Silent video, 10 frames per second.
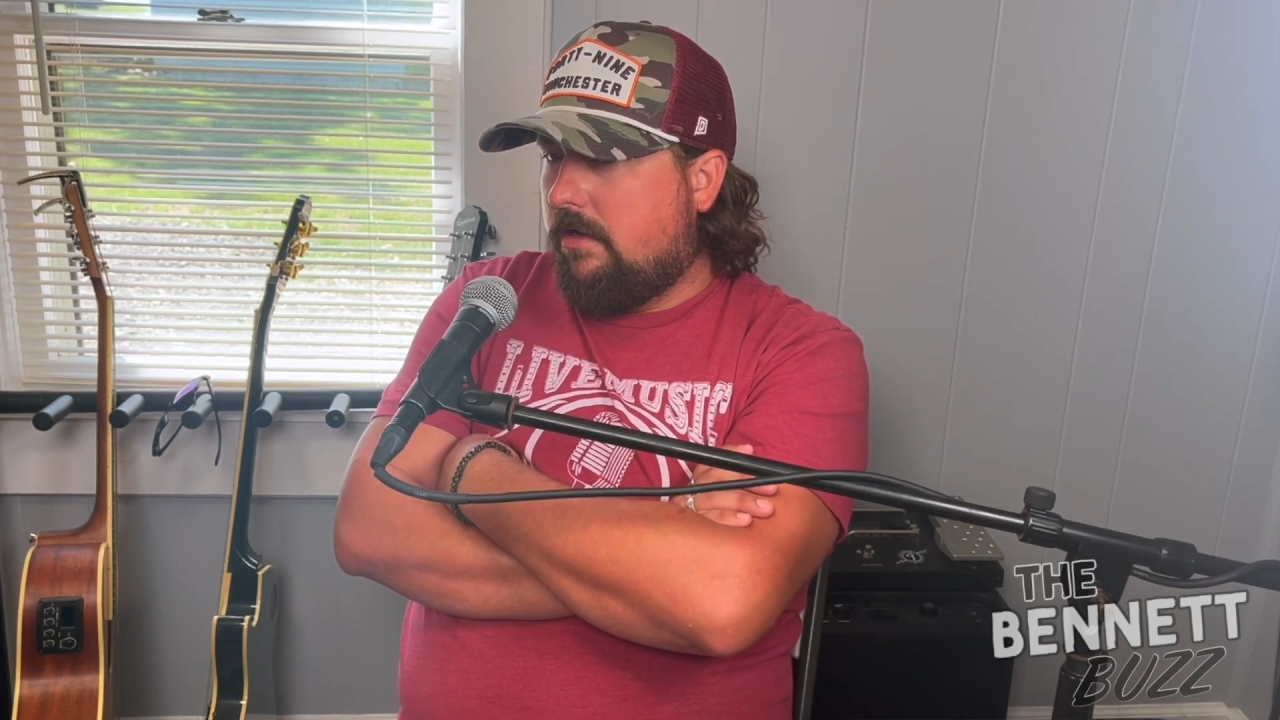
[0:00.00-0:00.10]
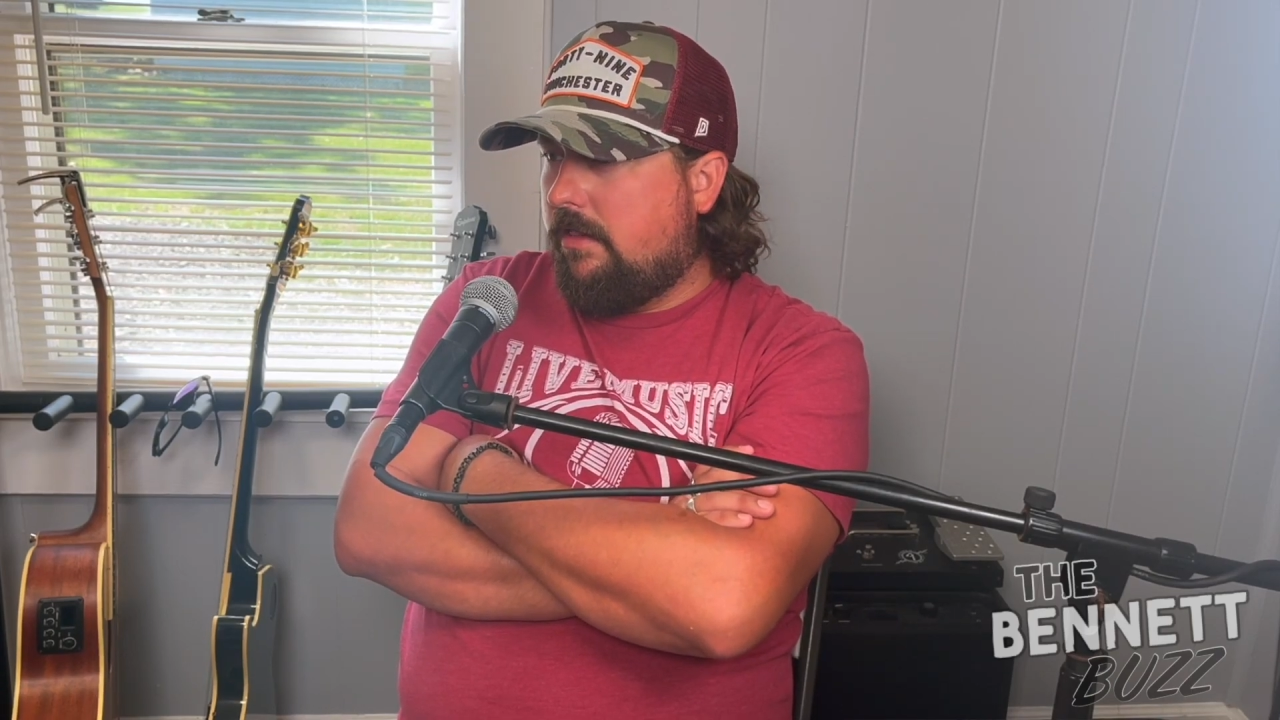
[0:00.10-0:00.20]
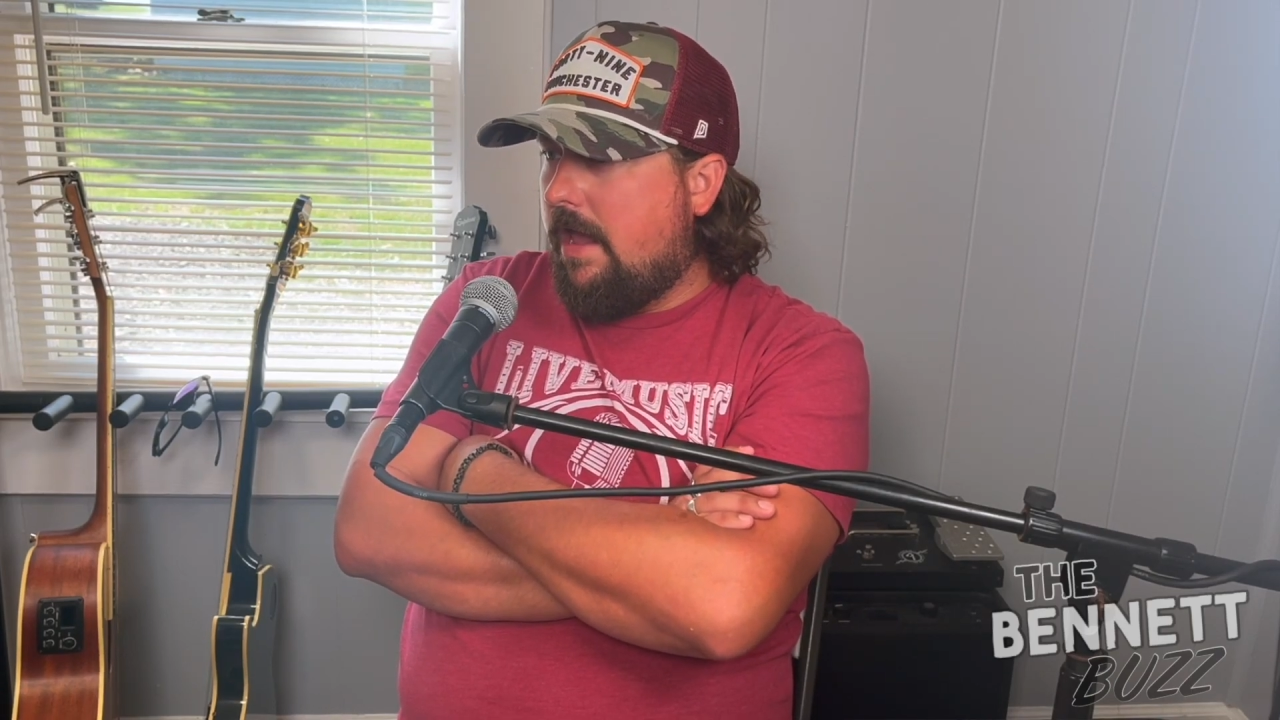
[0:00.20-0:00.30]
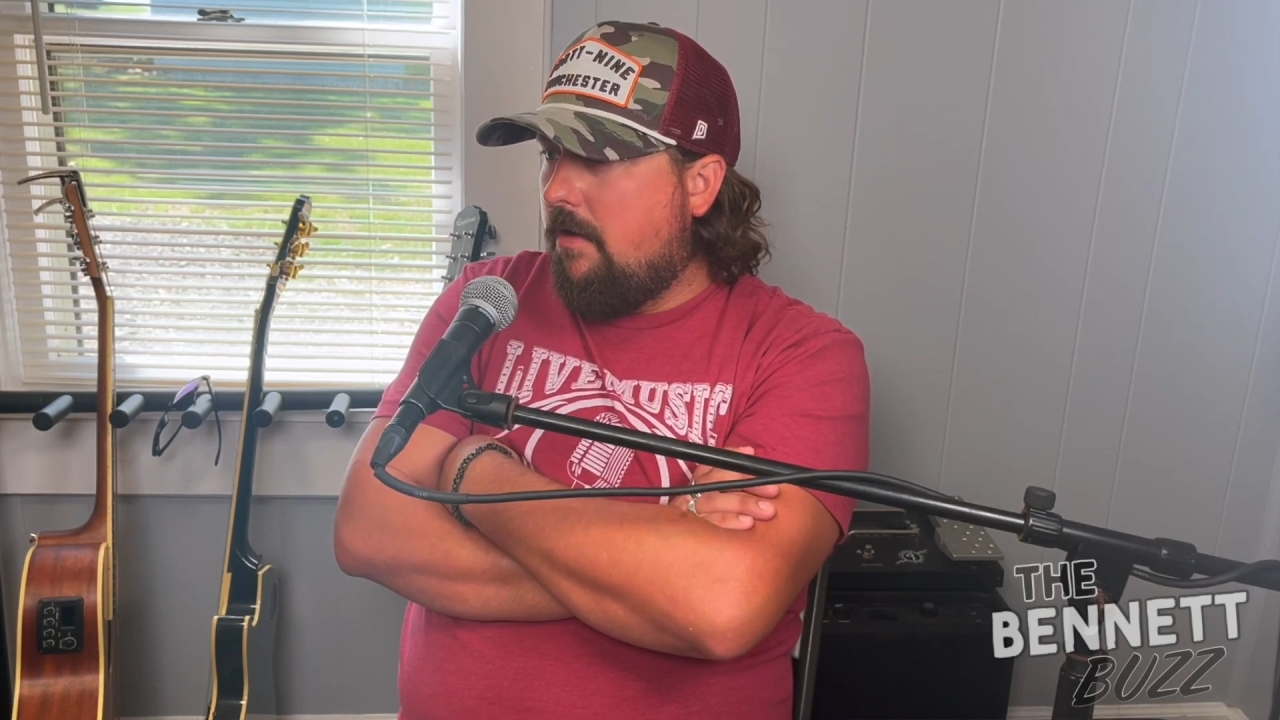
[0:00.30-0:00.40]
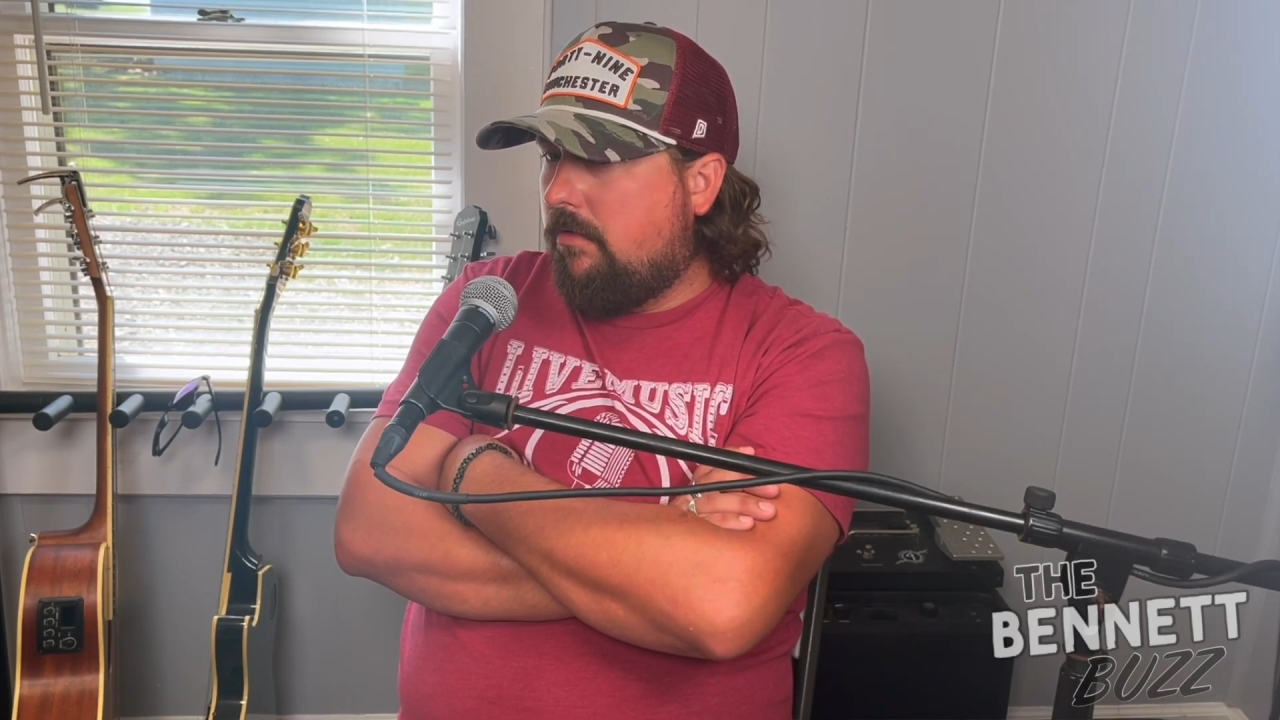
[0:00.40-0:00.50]

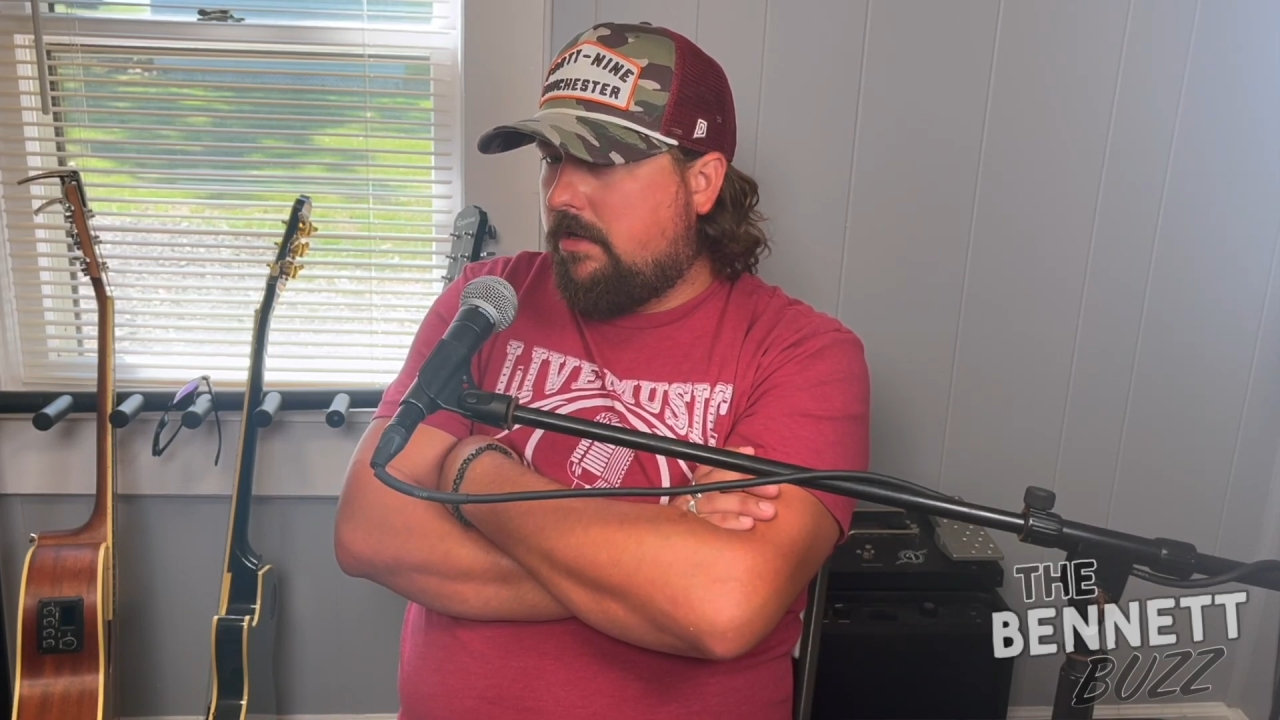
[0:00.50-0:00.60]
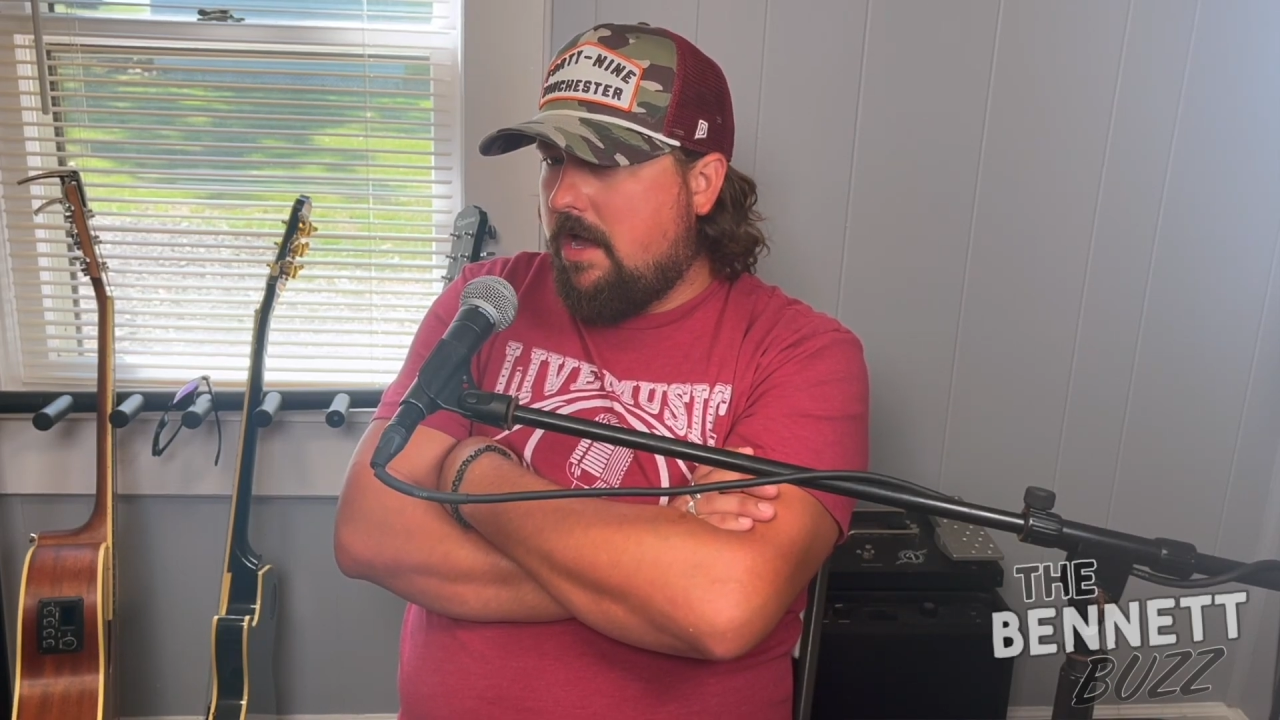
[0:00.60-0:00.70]
And that one